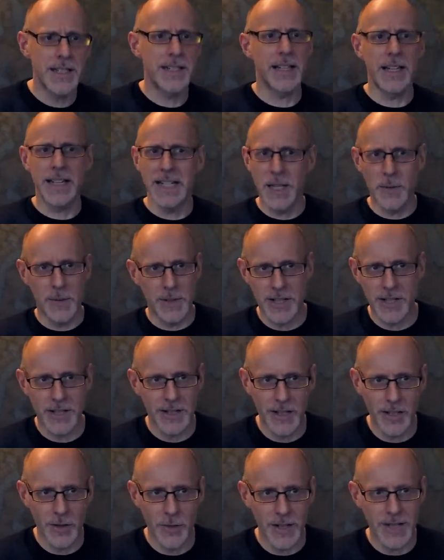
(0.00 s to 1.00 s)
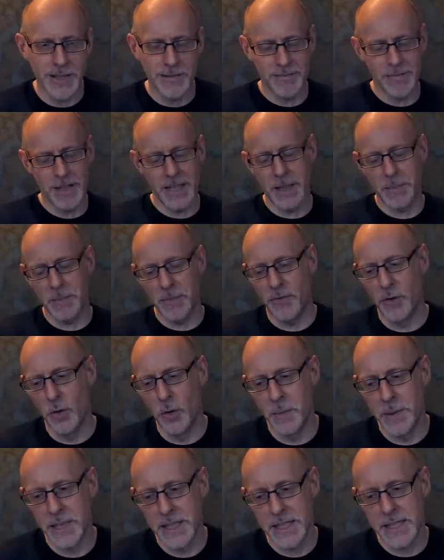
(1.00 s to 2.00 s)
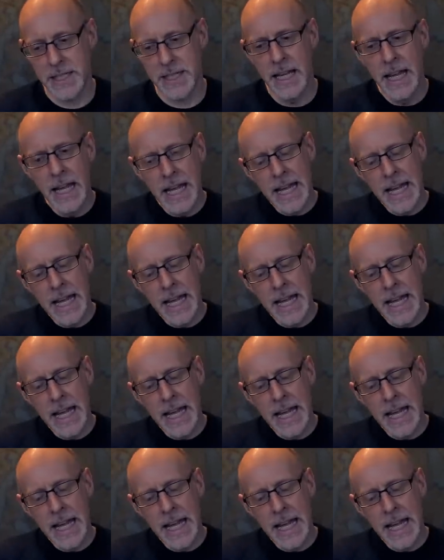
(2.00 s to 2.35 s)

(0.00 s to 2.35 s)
suddenly it was a great performance.